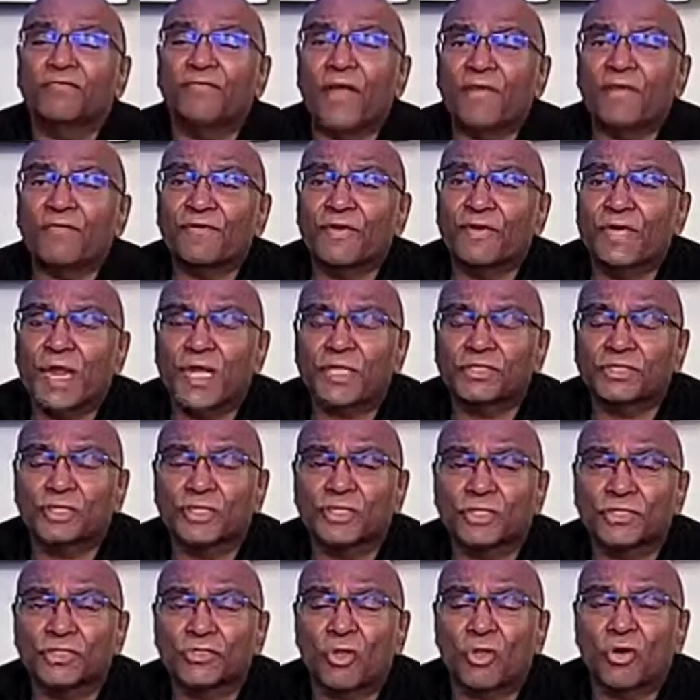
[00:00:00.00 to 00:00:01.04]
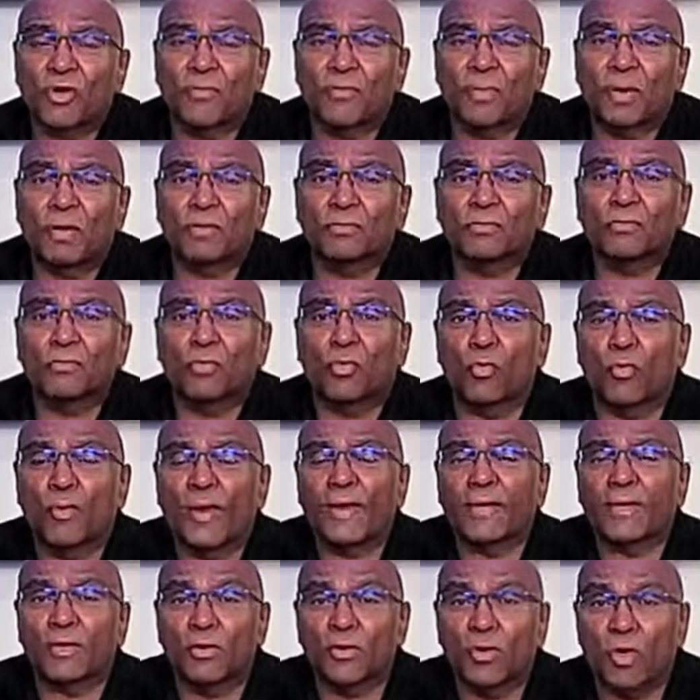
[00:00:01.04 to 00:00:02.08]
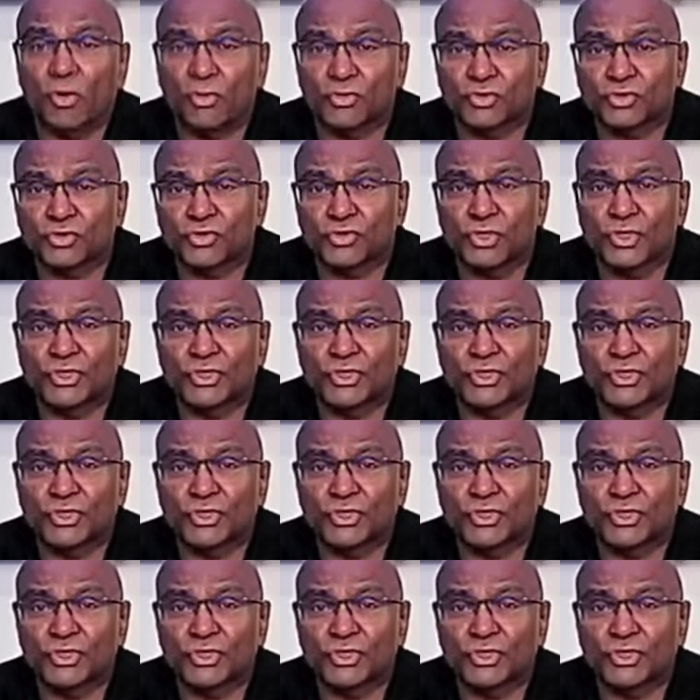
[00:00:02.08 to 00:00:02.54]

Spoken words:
fat reduction is not about weight loss.